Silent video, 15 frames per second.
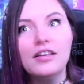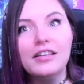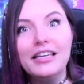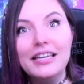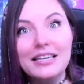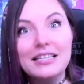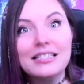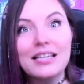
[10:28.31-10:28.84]

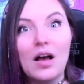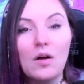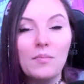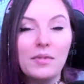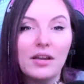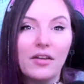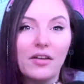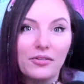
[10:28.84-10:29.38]
geeks
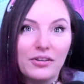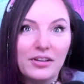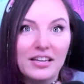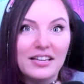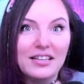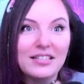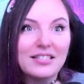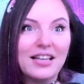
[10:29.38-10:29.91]
helping other
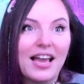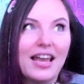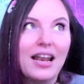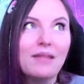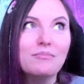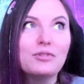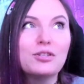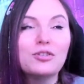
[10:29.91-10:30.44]
geeks,
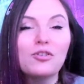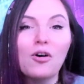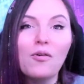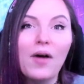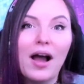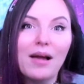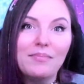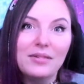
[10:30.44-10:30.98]
and I'm
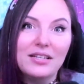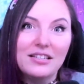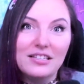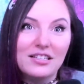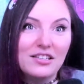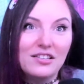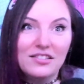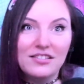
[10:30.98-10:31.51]
so happy
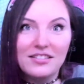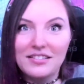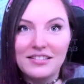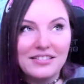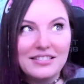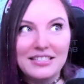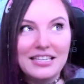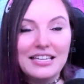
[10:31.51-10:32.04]
to
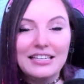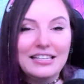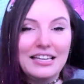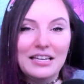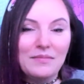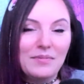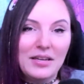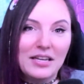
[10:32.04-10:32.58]
see
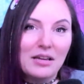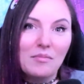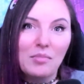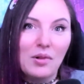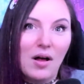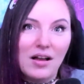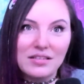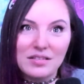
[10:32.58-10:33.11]
Geek Beacon
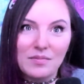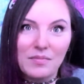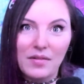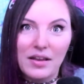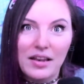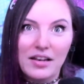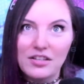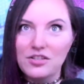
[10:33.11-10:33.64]
blossom
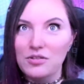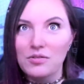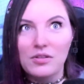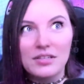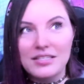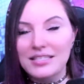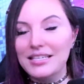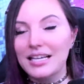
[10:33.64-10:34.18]
into
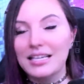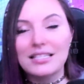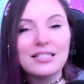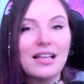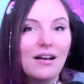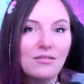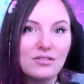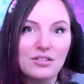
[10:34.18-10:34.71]
the
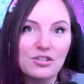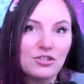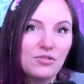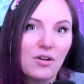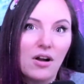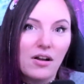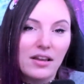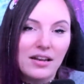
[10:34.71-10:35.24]
6,000
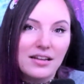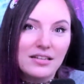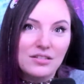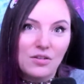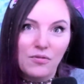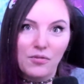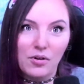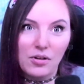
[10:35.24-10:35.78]
strong it is
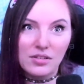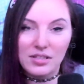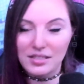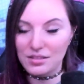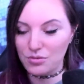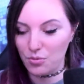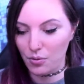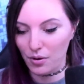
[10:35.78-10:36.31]
over on
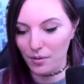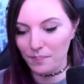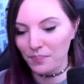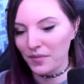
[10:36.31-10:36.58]
Discord.